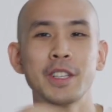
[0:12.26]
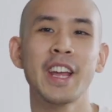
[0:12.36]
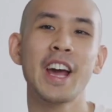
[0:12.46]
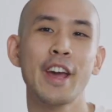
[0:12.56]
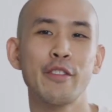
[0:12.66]

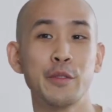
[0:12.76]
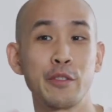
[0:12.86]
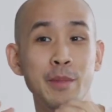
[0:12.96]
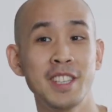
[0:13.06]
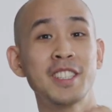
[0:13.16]
today I have
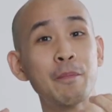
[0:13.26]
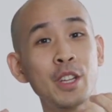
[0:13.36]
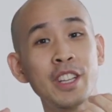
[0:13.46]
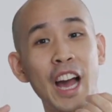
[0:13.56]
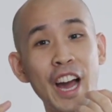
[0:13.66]
with me
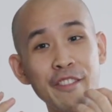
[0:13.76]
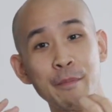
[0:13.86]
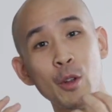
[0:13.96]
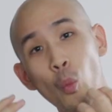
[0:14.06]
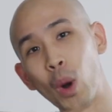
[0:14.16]
something that I've
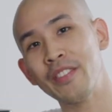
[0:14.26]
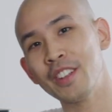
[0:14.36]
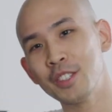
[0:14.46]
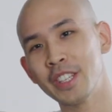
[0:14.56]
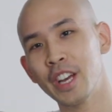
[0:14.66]
been
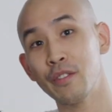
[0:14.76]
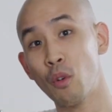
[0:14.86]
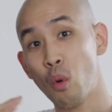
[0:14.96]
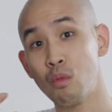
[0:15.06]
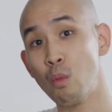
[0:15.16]
wanting to get
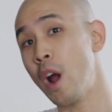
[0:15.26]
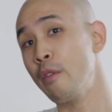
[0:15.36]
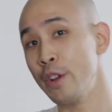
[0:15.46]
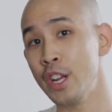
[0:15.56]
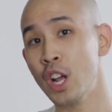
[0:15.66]
for a
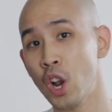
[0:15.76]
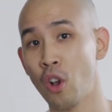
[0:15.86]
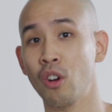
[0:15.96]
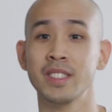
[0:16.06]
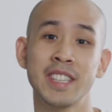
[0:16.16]
very
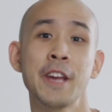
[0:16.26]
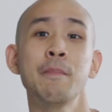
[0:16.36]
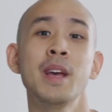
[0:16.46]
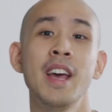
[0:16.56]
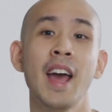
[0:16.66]
long
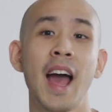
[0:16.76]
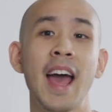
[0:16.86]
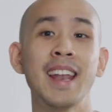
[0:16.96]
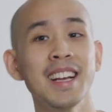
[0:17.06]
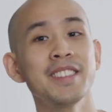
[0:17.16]
time.
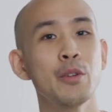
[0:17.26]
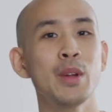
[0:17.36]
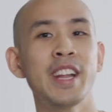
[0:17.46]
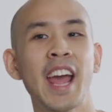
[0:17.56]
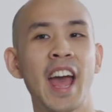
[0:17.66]
And last year
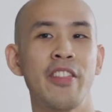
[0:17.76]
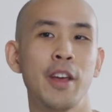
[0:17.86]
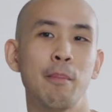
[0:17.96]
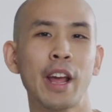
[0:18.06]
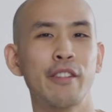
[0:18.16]
when they had
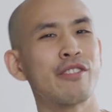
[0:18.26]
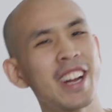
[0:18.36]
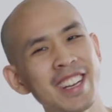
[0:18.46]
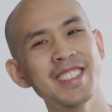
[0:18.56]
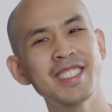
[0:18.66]
their Black
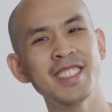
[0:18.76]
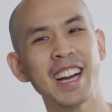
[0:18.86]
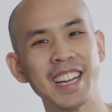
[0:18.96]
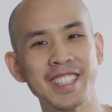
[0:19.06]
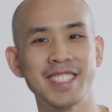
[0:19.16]
Friday
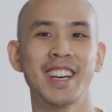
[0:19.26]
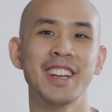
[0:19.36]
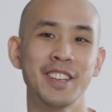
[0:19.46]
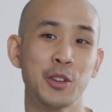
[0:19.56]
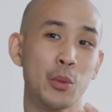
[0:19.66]
sale, I
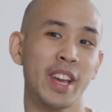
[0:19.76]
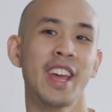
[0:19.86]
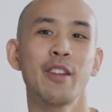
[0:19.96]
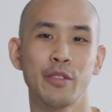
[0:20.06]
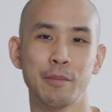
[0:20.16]
decided to go
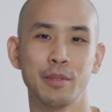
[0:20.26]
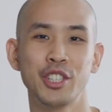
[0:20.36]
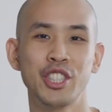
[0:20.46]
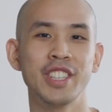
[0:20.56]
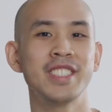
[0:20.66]
ahead with the
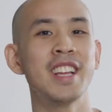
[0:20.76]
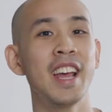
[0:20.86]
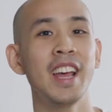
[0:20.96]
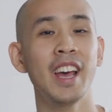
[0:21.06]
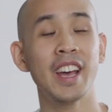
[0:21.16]
purchase.
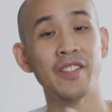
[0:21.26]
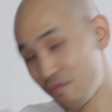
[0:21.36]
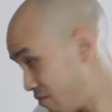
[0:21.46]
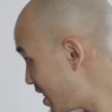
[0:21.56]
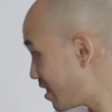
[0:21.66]

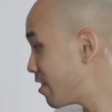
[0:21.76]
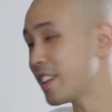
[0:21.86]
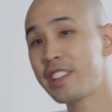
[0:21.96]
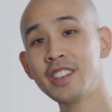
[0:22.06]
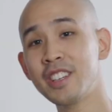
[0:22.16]
And this
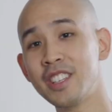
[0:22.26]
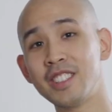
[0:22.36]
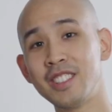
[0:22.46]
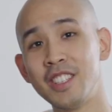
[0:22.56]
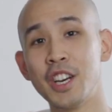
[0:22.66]
right here
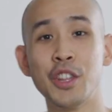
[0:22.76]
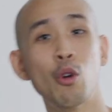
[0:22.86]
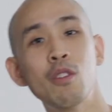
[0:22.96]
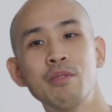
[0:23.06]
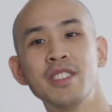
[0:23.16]
is the
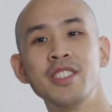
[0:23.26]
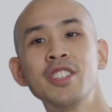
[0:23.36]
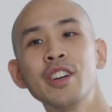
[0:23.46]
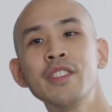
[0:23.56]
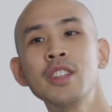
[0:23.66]
Anova
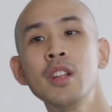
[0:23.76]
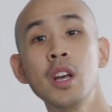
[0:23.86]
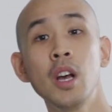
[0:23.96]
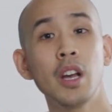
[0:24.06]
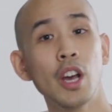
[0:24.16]
Precision Oven,
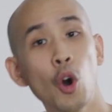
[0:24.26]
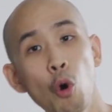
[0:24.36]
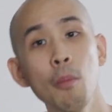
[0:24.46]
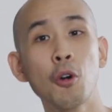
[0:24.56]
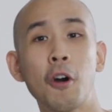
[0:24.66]
a
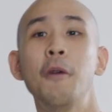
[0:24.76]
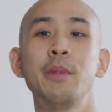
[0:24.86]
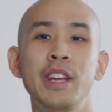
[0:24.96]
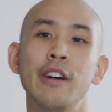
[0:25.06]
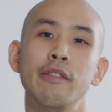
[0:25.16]
home
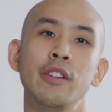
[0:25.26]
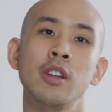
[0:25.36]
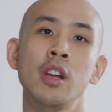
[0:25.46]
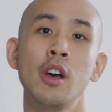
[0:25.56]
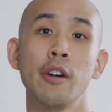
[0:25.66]
combi
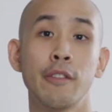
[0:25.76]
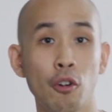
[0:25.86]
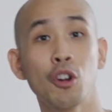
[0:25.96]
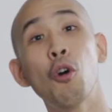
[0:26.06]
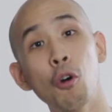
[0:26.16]
oven
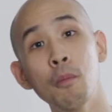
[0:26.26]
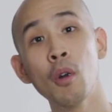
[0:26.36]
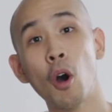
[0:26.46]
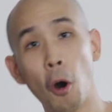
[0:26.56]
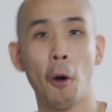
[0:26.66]
for the
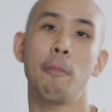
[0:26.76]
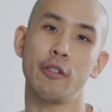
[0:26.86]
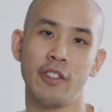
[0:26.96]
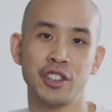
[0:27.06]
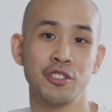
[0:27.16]
home or
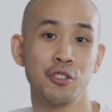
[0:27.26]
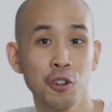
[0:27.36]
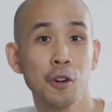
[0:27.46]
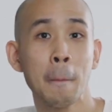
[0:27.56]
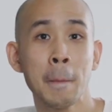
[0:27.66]
professional
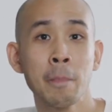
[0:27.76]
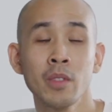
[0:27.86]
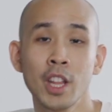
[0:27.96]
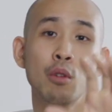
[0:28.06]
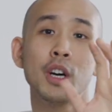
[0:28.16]
cook.
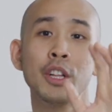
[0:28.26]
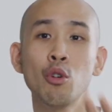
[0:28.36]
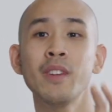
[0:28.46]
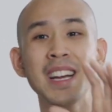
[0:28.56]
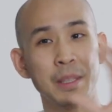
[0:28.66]
Now,
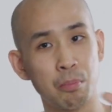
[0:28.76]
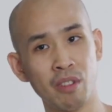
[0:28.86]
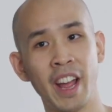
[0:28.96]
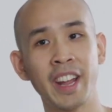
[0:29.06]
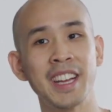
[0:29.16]
Anova as a
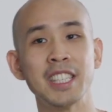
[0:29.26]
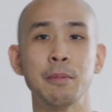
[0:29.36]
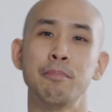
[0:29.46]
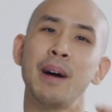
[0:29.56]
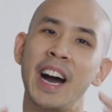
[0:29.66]
brand has
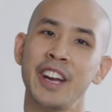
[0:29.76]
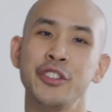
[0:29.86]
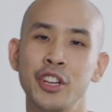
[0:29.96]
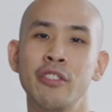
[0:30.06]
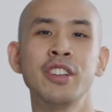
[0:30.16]
been
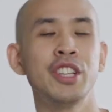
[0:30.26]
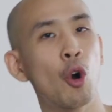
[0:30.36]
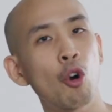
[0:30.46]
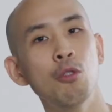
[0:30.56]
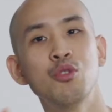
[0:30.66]
pioneering the
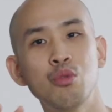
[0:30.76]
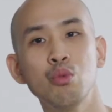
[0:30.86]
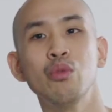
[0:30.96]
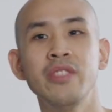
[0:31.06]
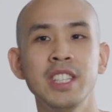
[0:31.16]
home
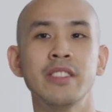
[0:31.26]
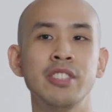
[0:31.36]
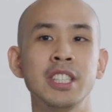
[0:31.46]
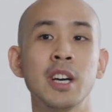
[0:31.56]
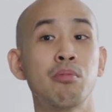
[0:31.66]
sous vide
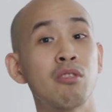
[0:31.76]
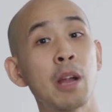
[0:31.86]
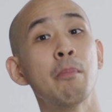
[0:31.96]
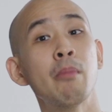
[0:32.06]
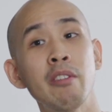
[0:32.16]
arena
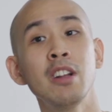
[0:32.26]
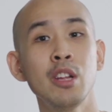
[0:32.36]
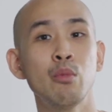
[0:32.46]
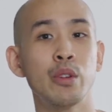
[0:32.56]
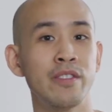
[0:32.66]

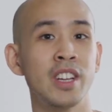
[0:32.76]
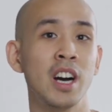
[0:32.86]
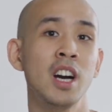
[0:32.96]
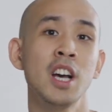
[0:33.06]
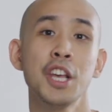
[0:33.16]
primarily with their